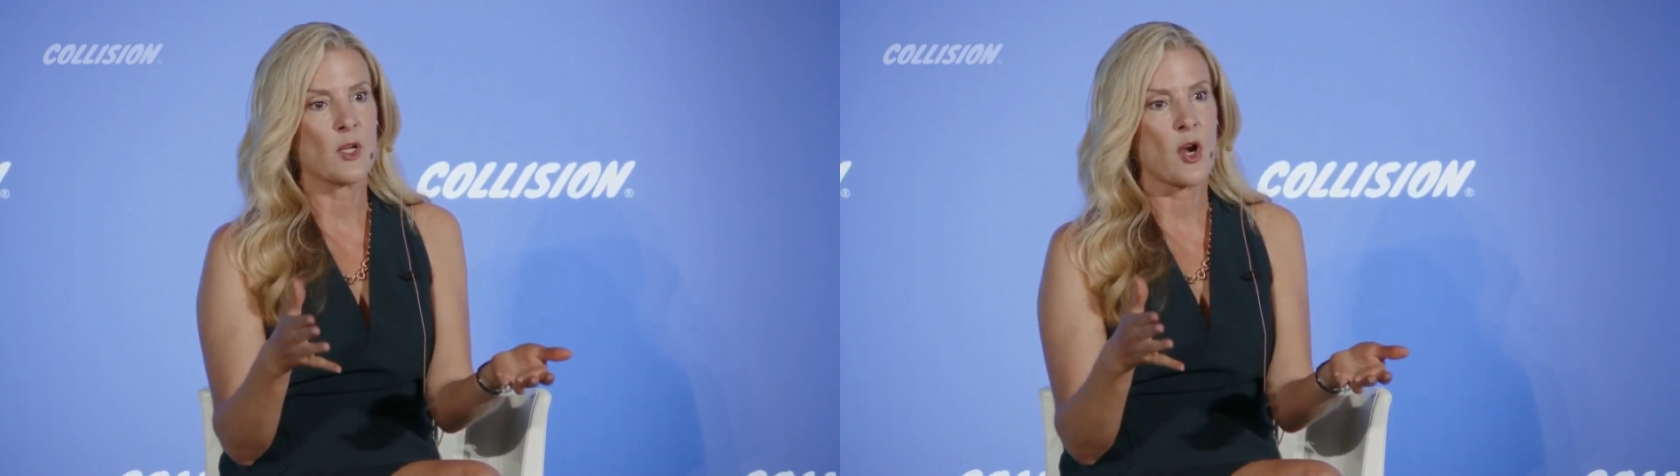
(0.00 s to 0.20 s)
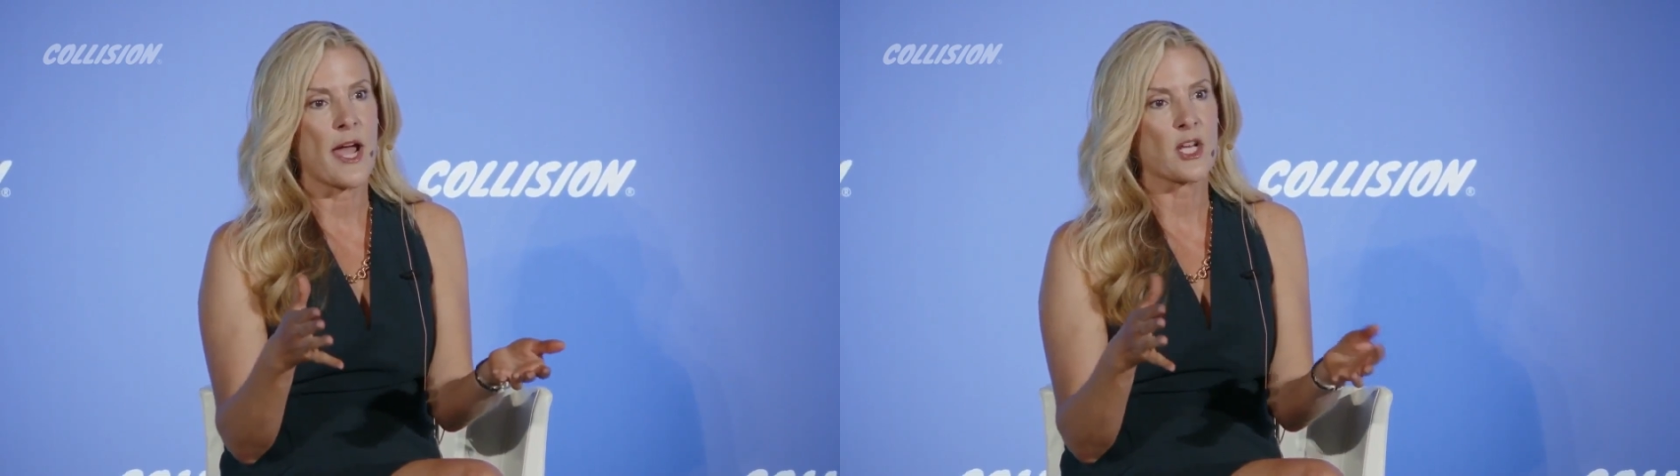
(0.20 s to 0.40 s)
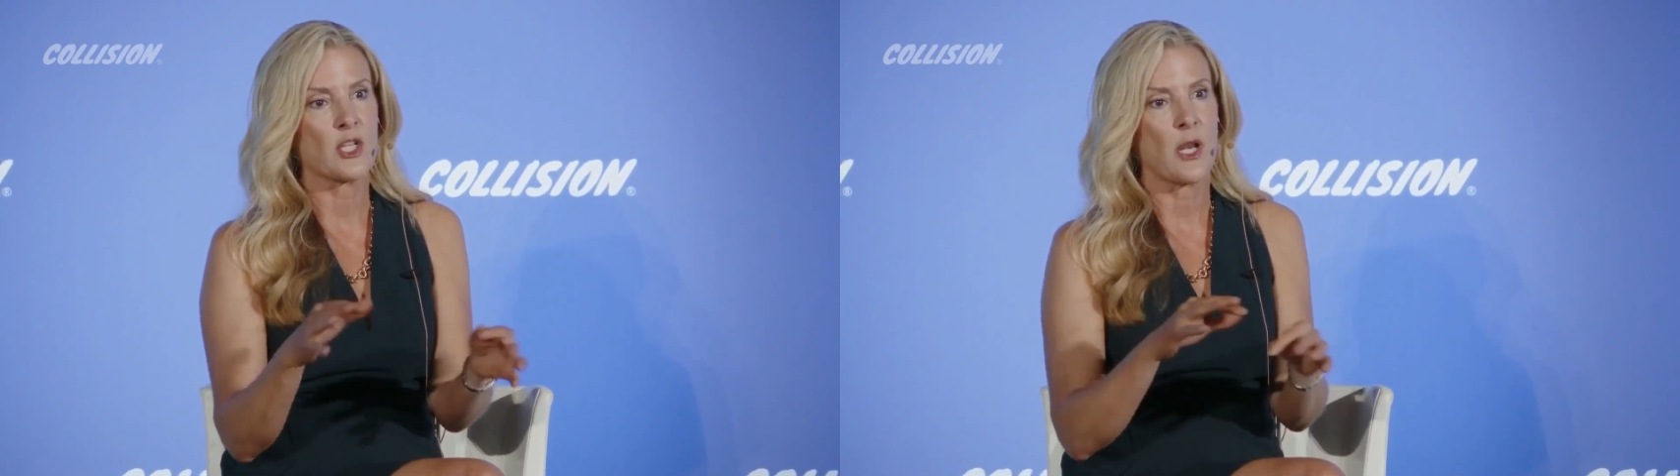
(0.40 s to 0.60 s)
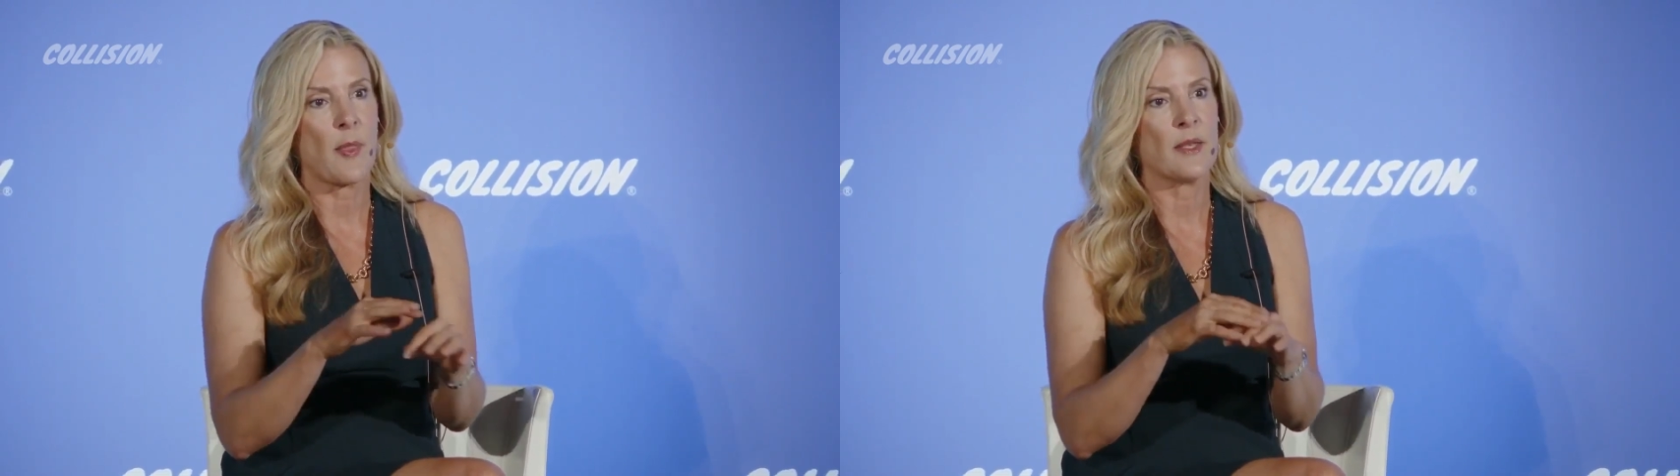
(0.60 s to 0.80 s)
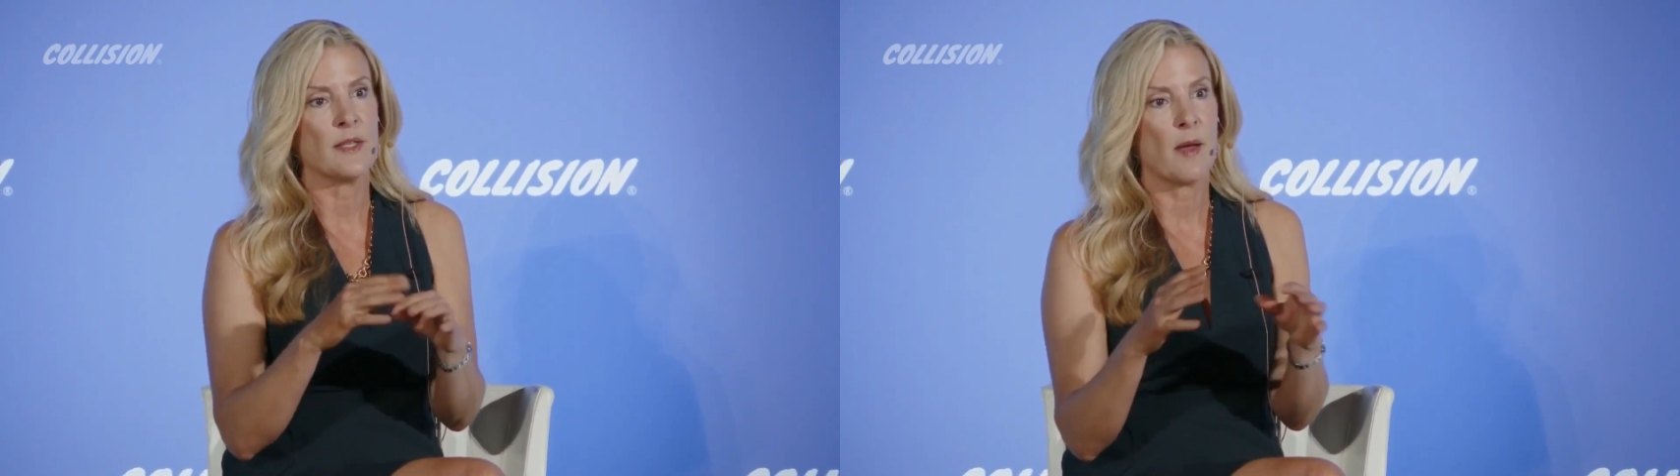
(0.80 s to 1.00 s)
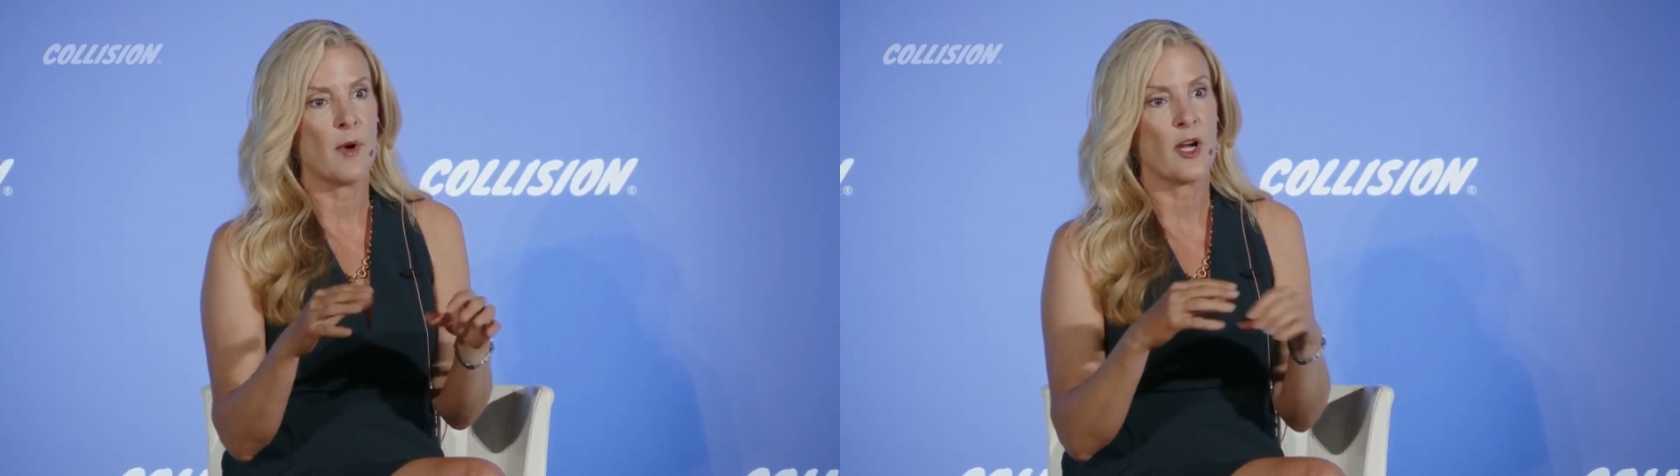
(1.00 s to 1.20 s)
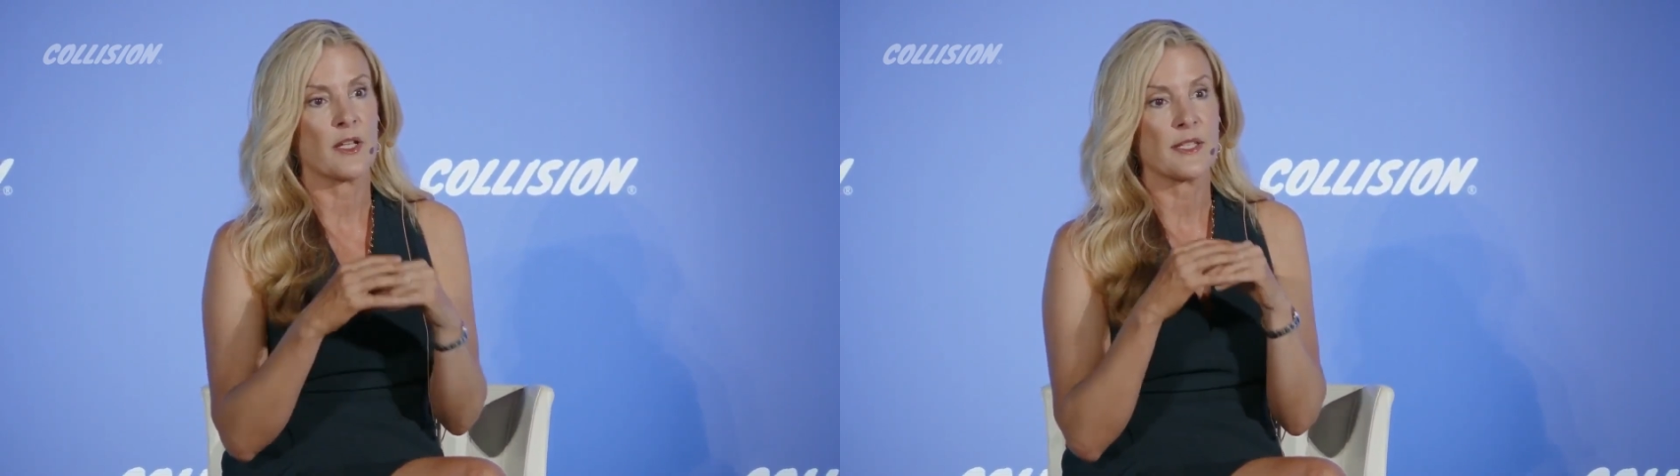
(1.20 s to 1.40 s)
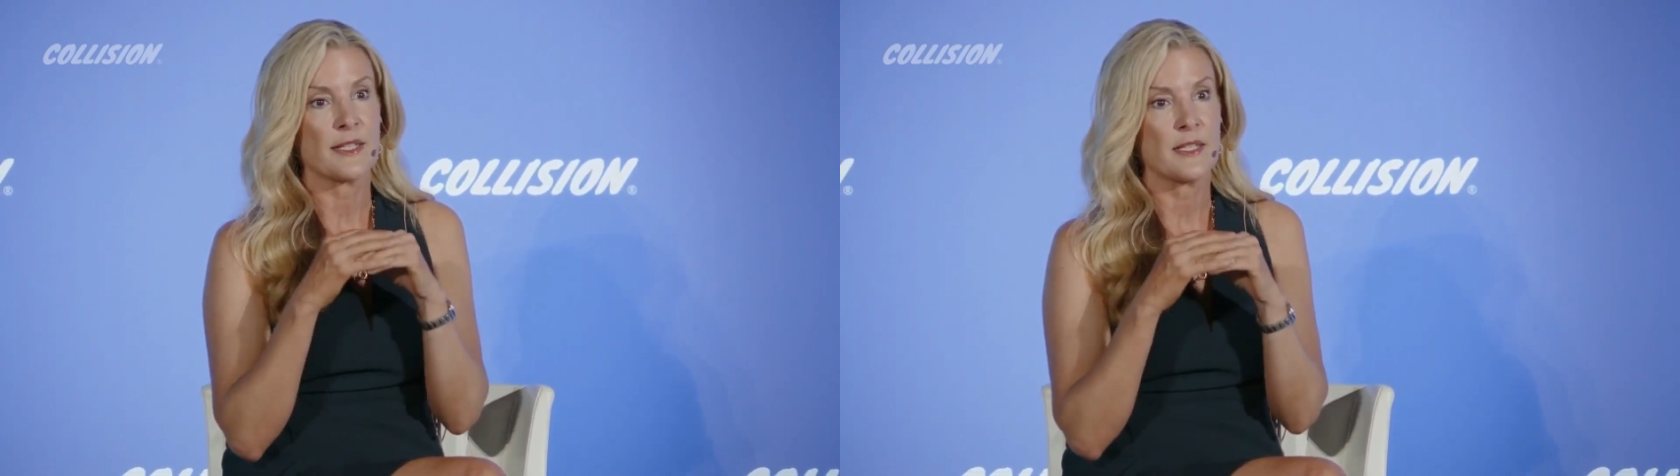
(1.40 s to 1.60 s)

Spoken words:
crashing and the debt markets,